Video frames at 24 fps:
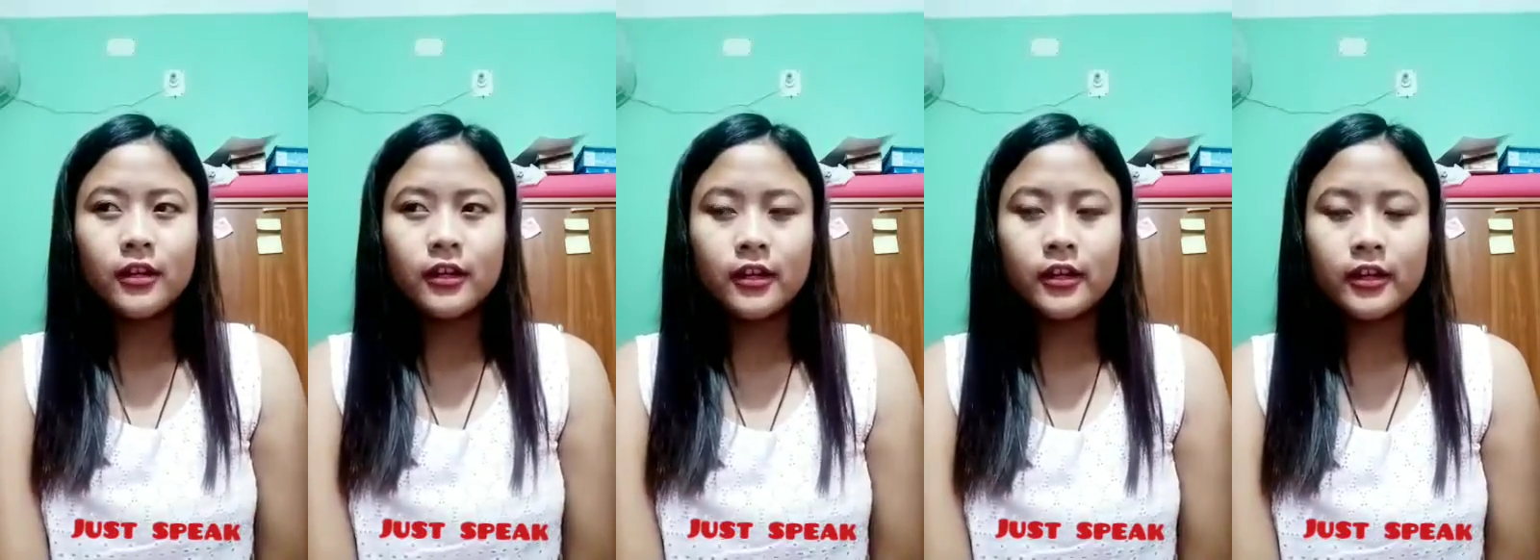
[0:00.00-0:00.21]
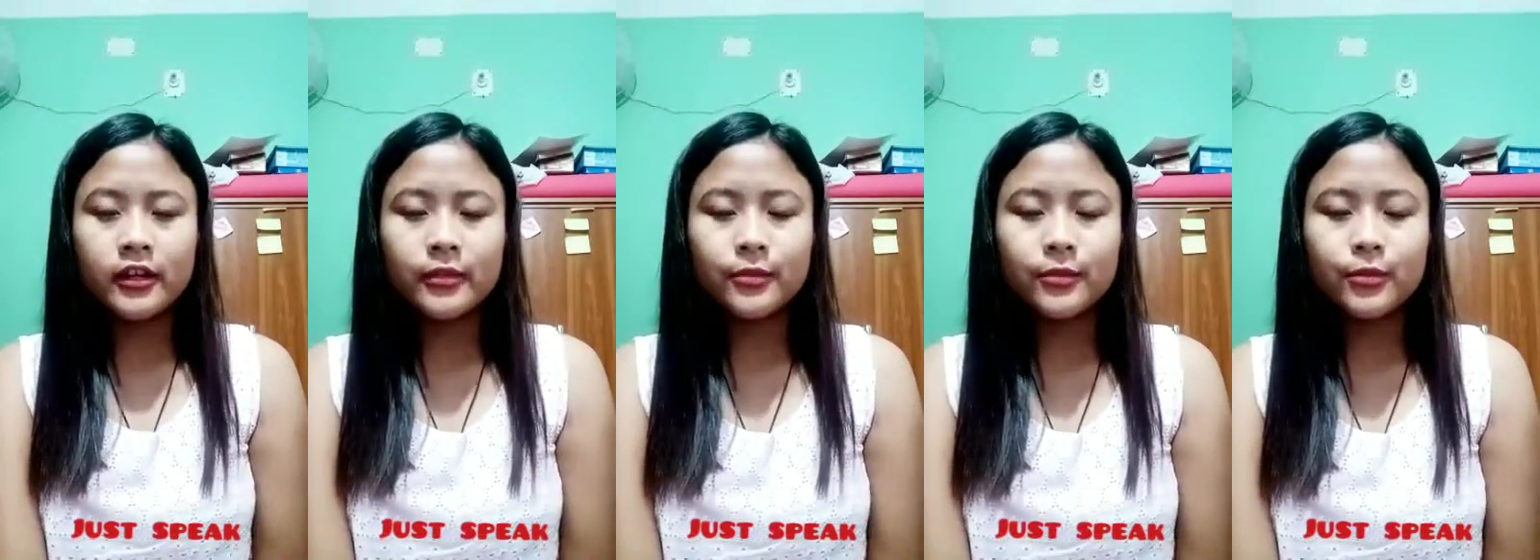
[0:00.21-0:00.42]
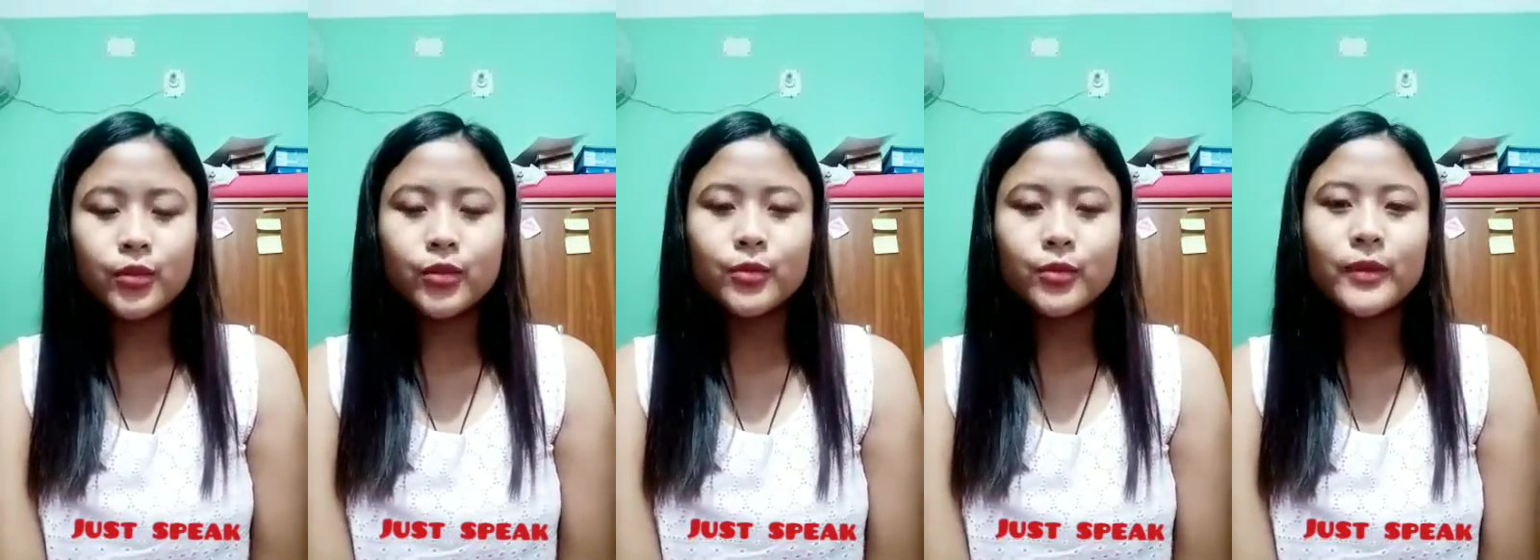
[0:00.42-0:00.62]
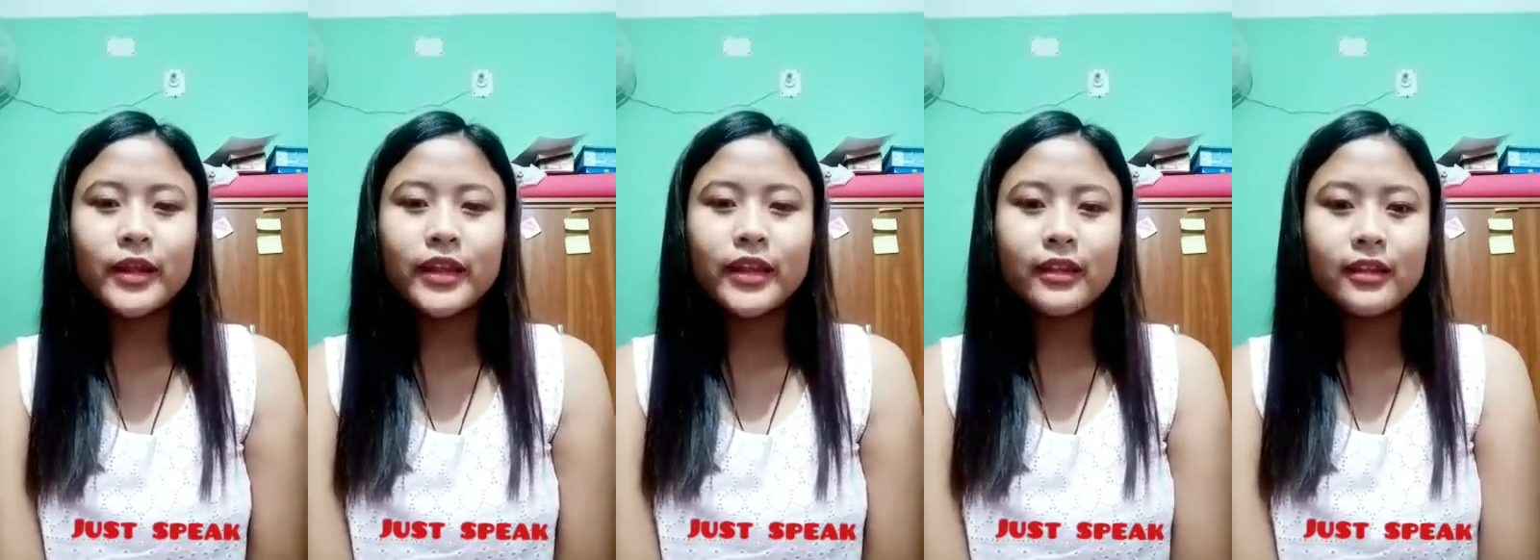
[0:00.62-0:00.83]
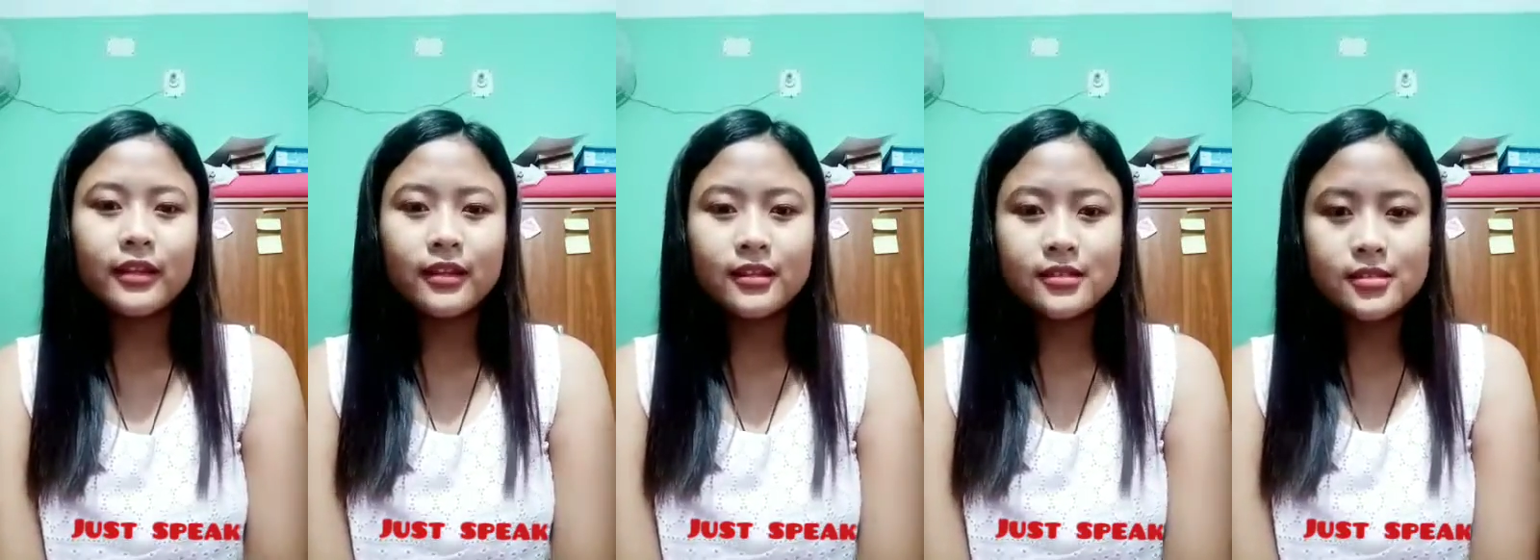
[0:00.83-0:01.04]
improve my
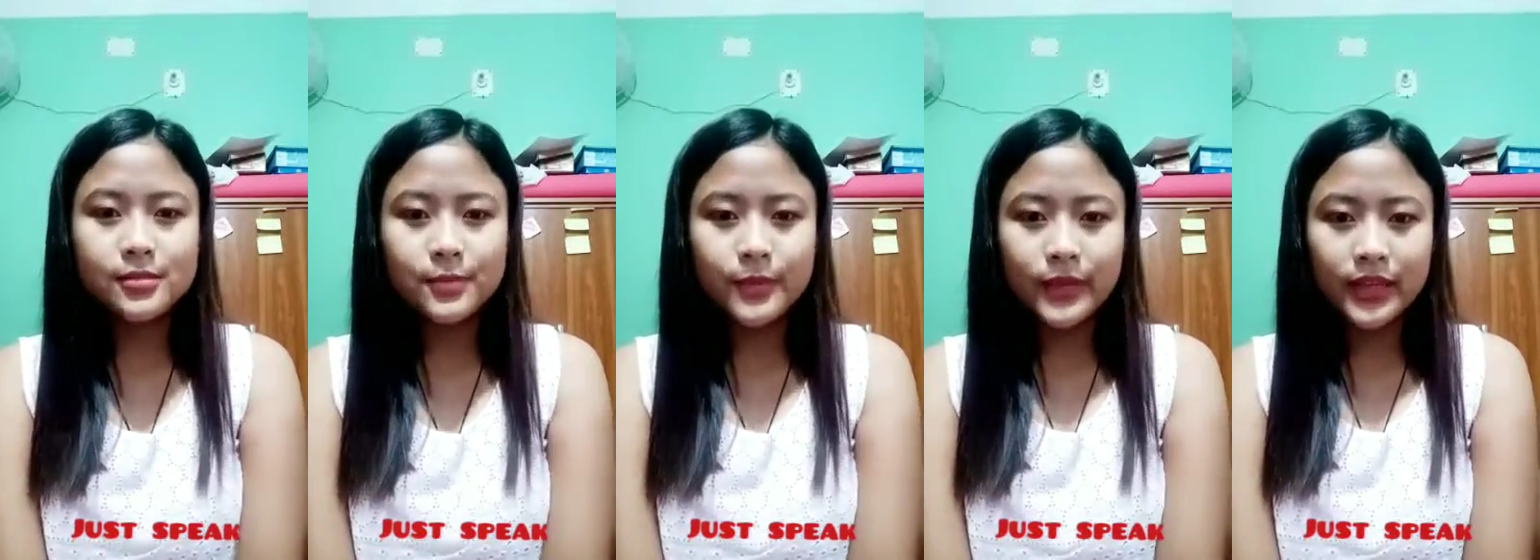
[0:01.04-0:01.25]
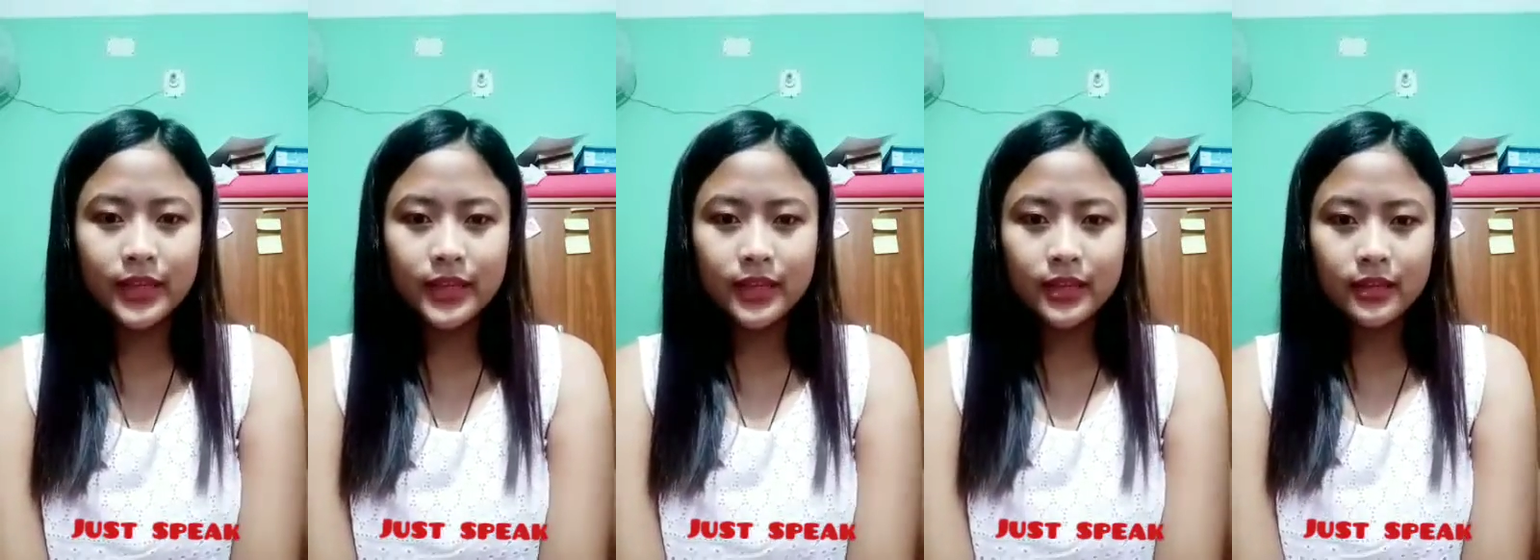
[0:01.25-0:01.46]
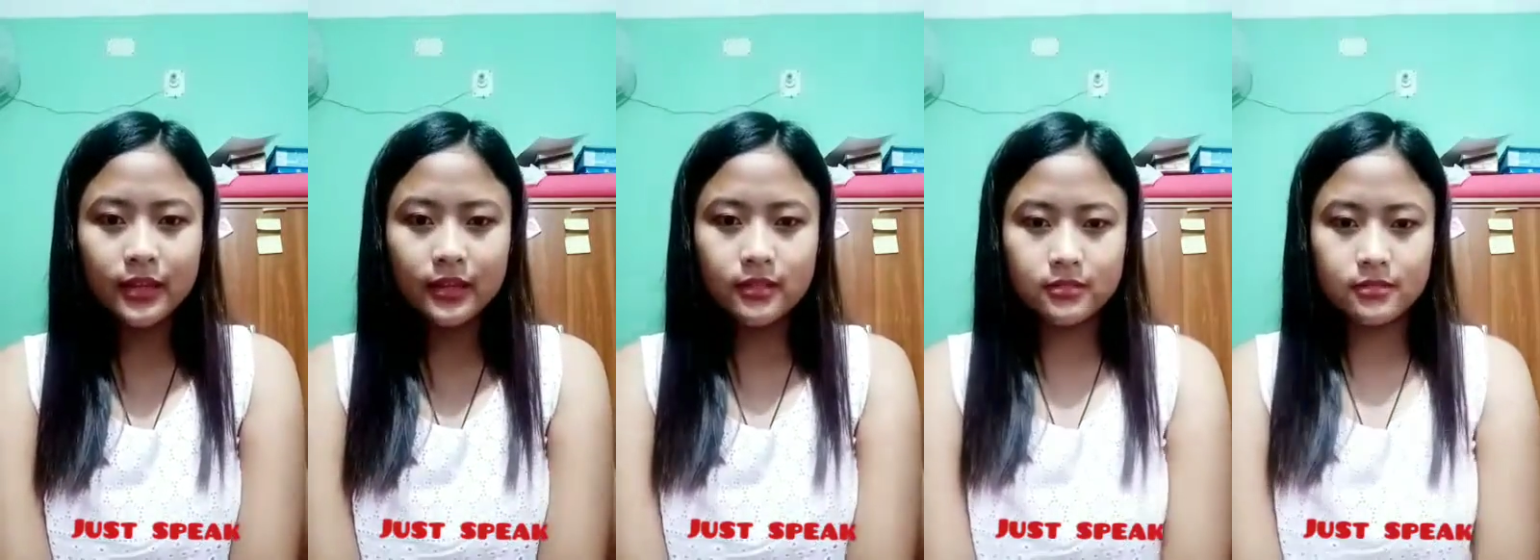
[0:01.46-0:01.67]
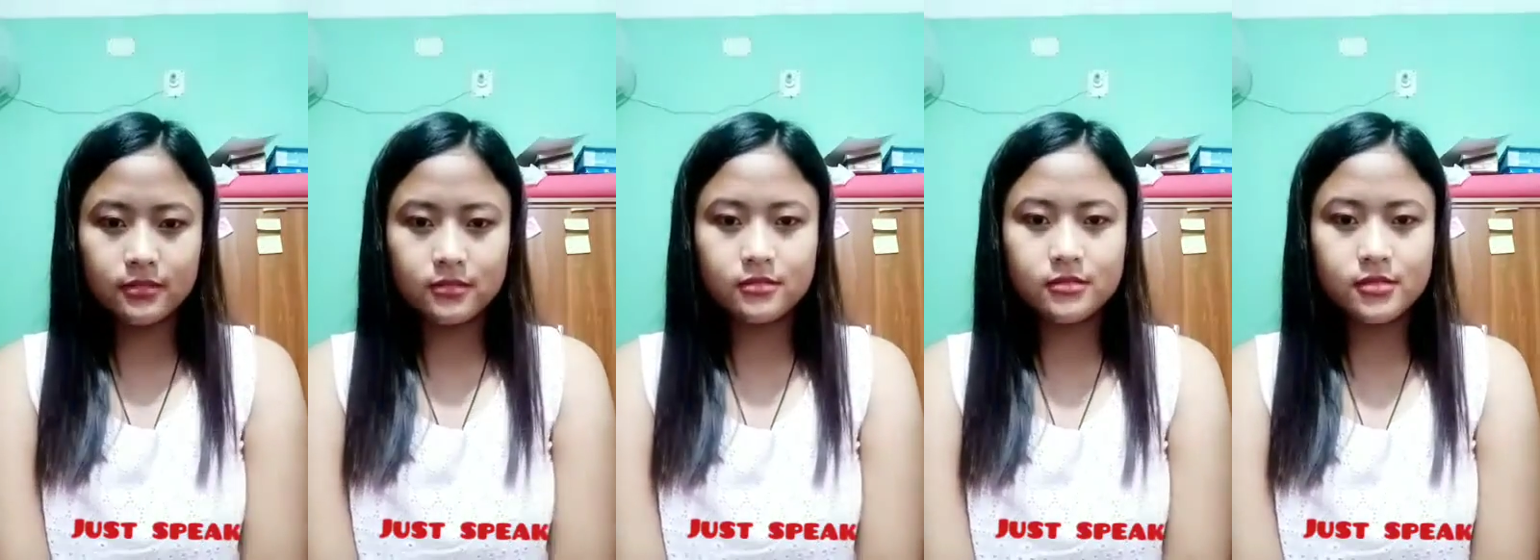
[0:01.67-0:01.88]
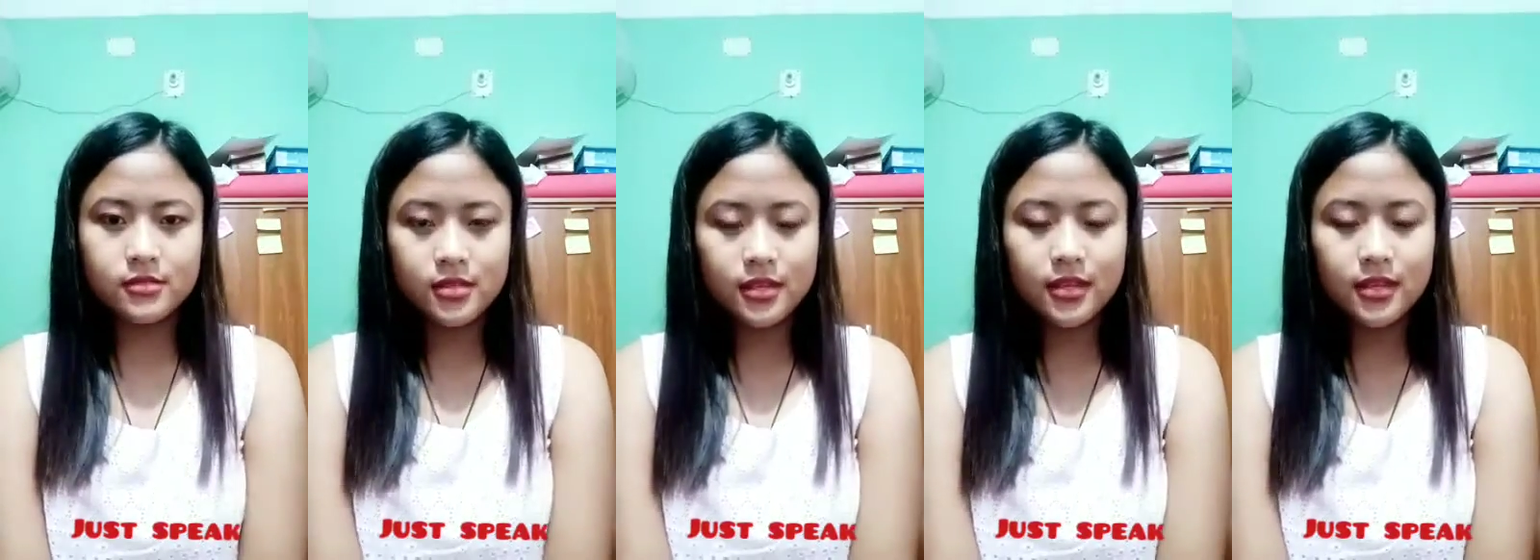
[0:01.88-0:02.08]
English speaking
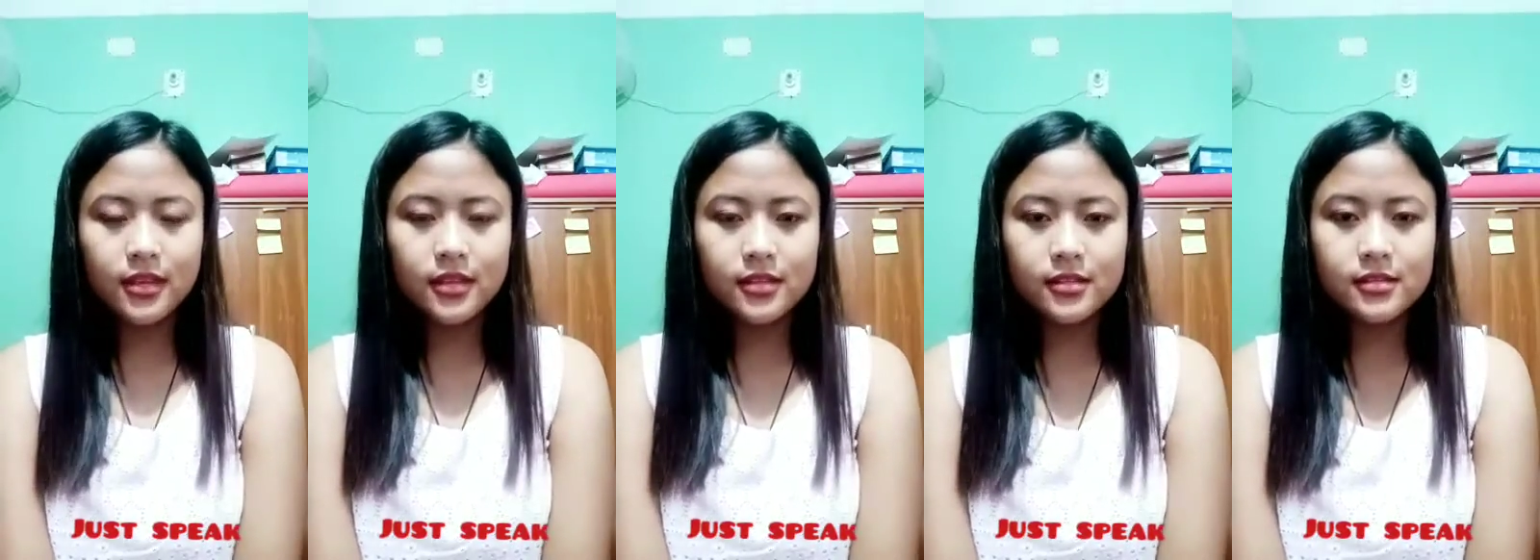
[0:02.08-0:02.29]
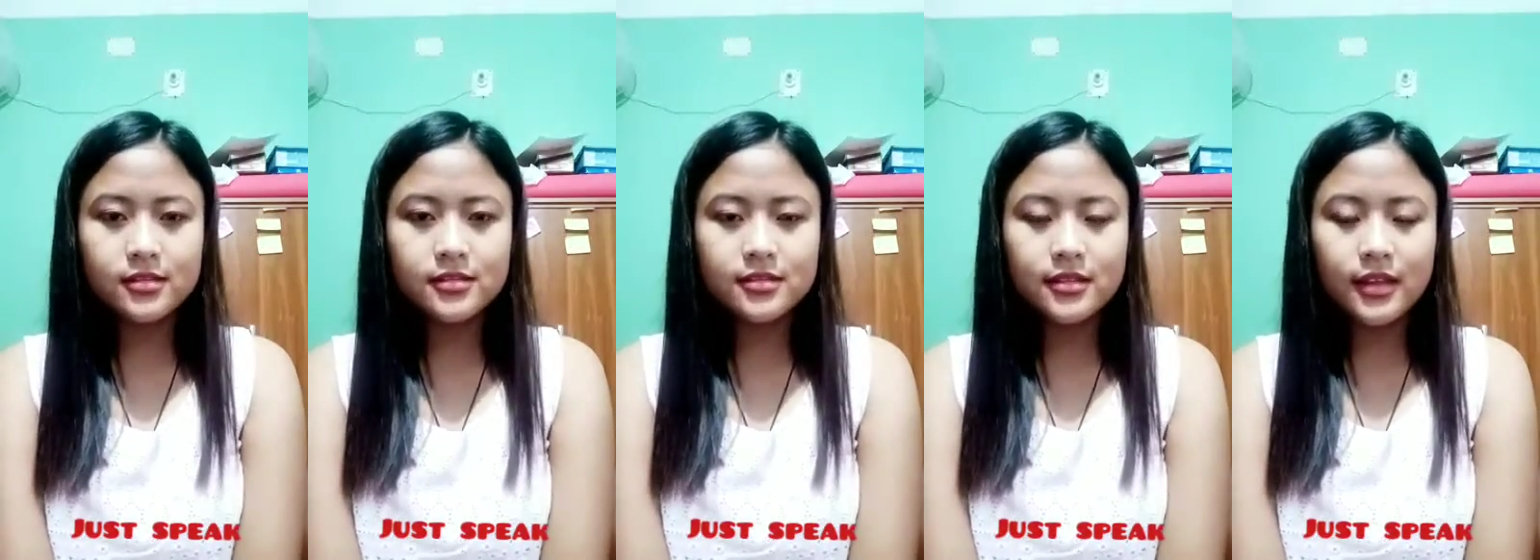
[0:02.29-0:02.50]
skills,